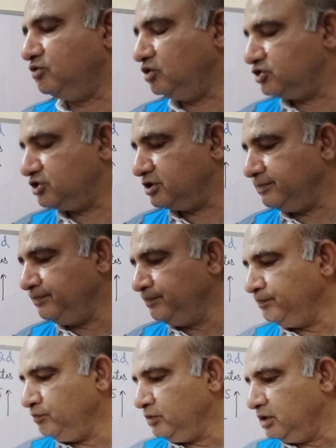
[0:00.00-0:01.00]
question
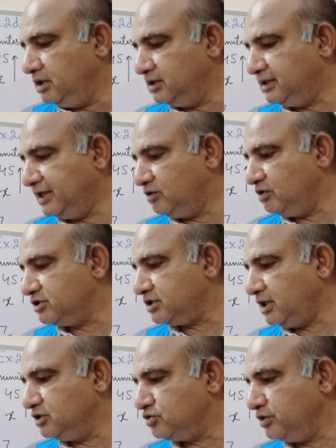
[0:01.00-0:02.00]
and that question
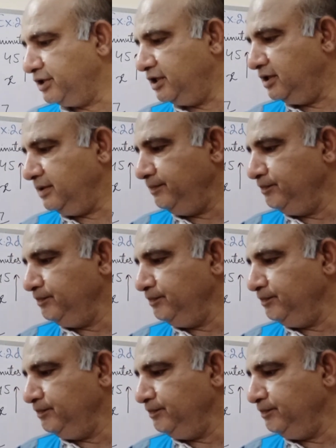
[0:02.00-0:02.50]
also here.